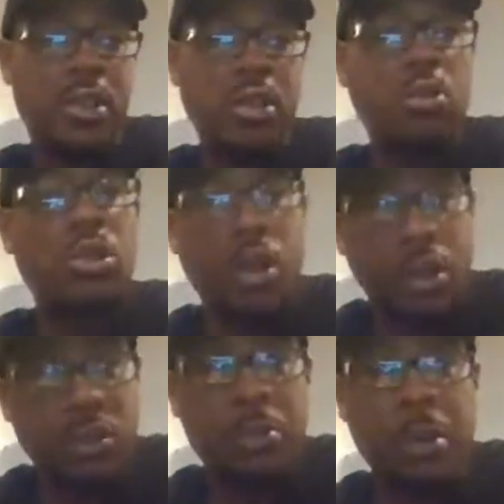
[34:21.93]
who was
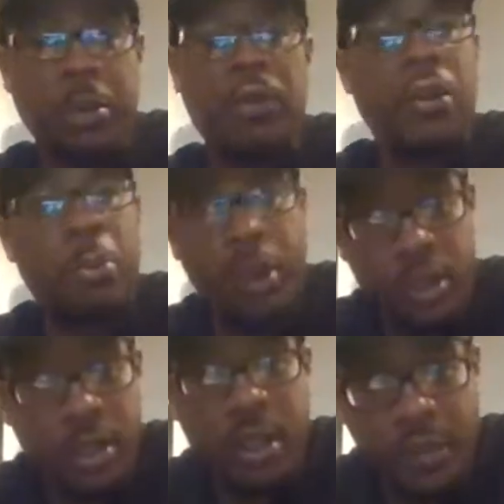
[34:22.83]
also a member of the
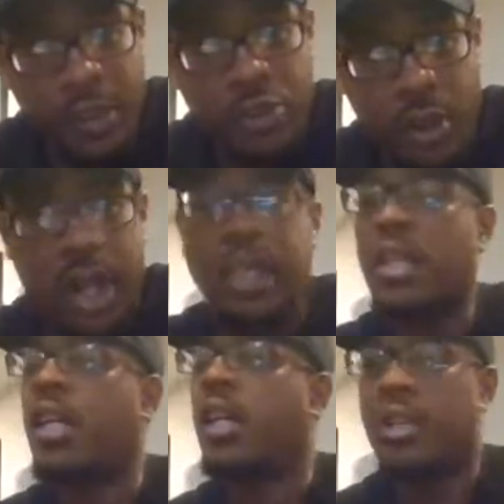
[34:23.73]
Brotherhood of the Dragon
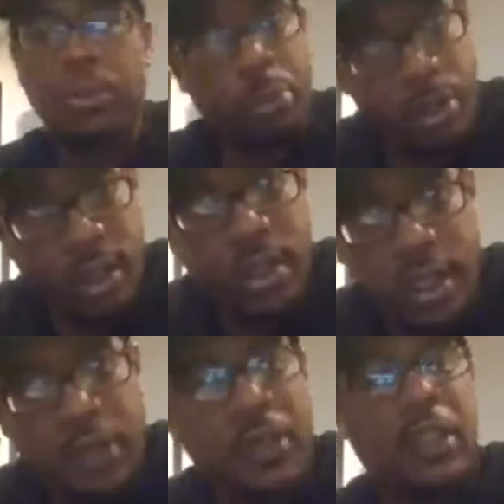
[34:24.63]
and the
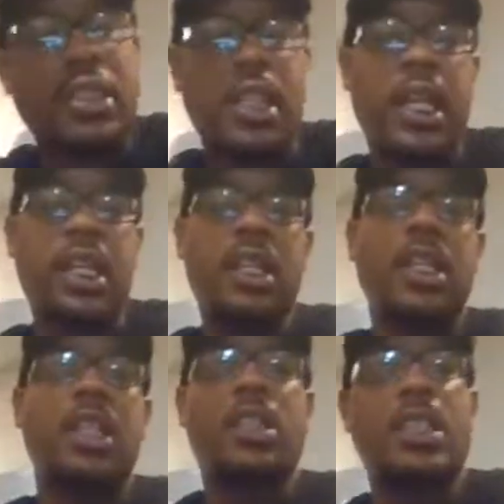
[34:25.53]
Brotherhood of the Snake.
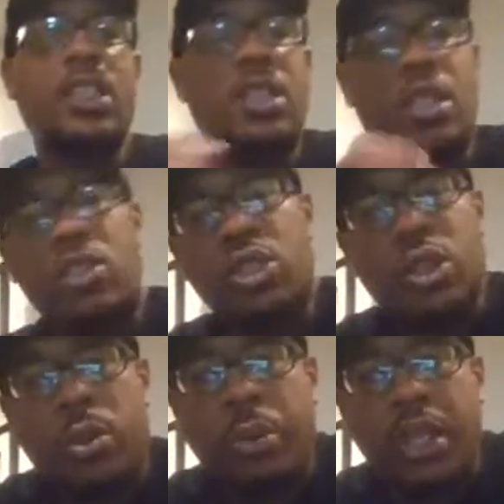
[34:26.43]
See, this is a
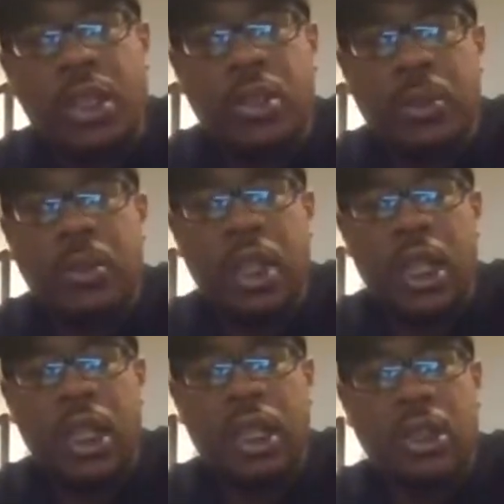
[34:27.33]
generational
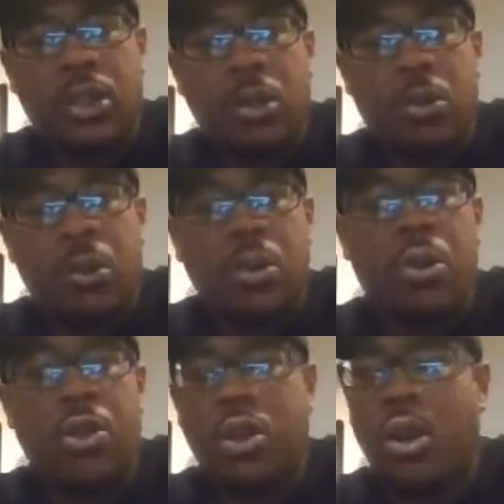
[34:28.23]
thing that's going
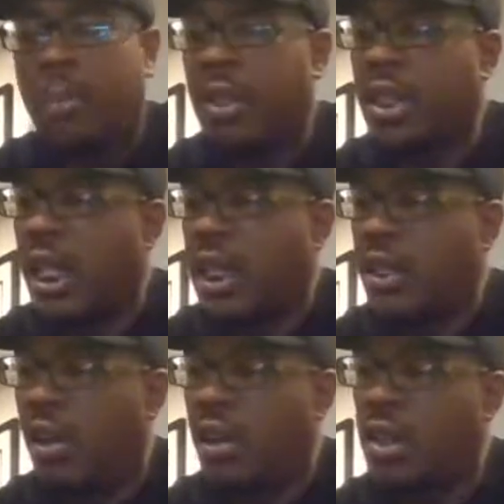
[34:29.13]
on, y'all. I've been telling
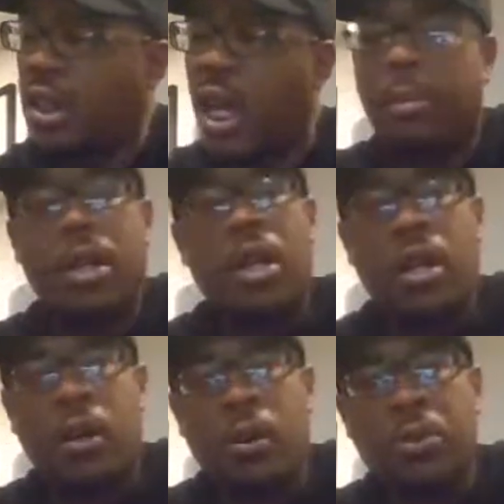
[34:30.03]
y'all since I've been
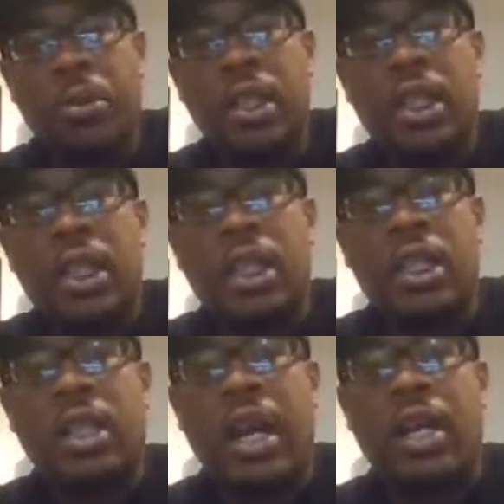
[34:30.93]
home
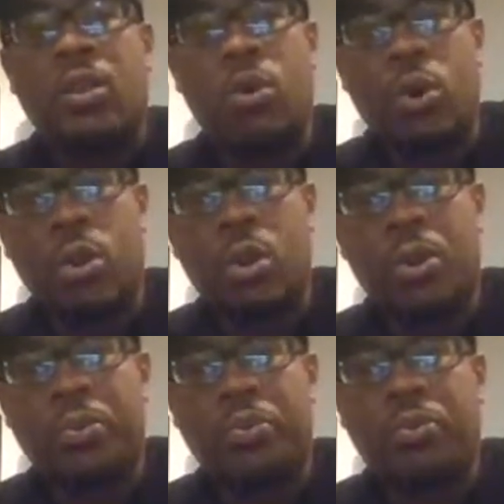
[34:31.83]
that in
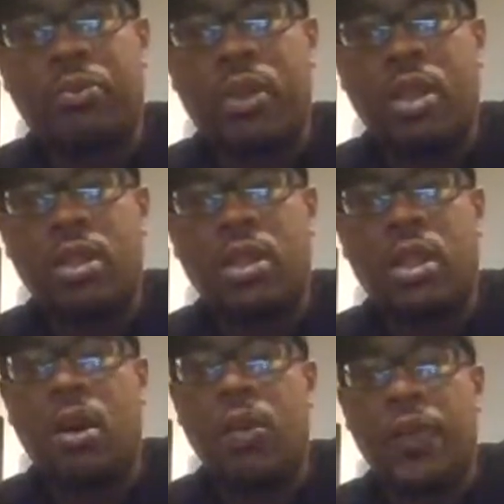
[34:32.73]
order
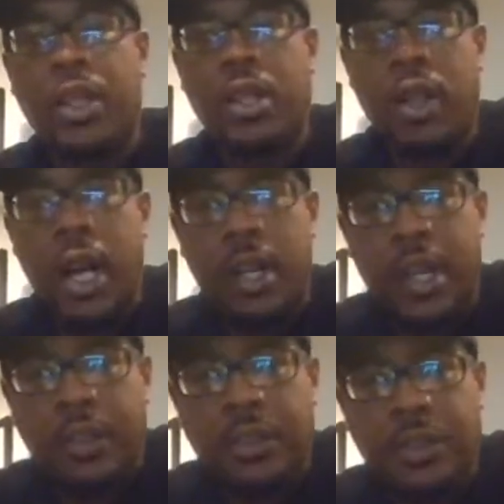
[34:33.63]
to over enter out
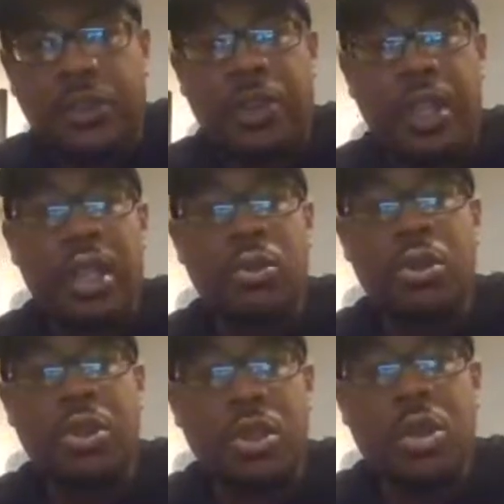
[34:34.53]
of extra strand
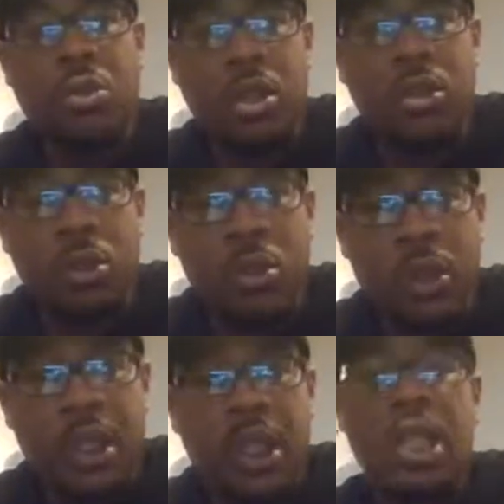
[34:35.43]
what's going
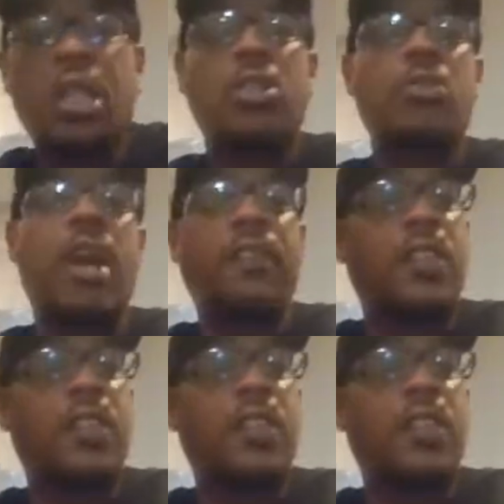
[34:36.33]
on, you